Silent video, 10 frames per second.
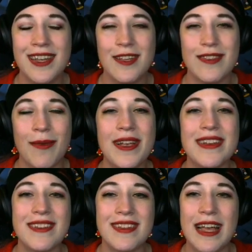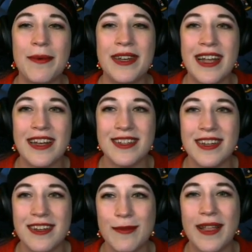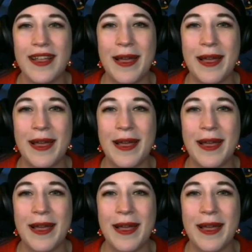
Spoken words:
So we'll get to see that one in action as well.